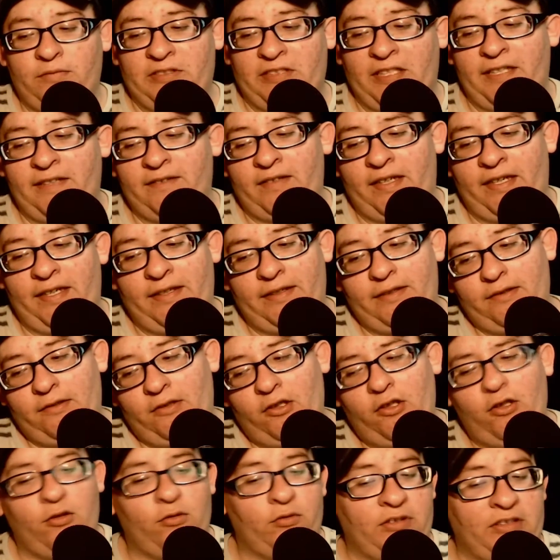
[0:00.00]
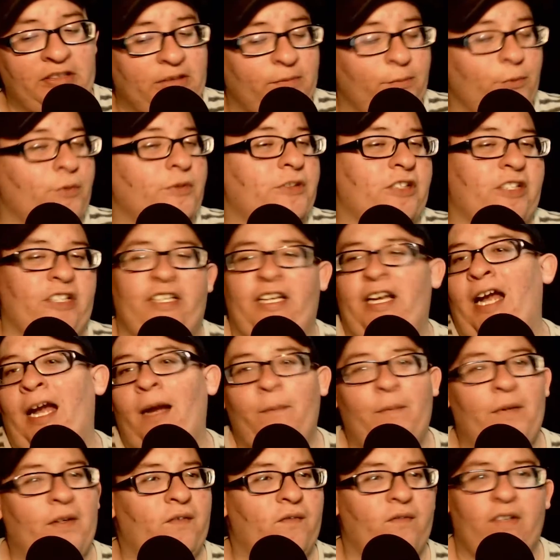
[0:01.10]
saying like, oh, these movies are gonna
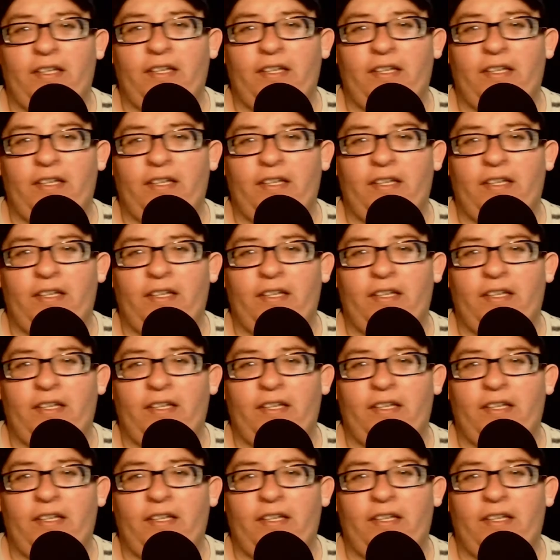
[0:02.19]
happen.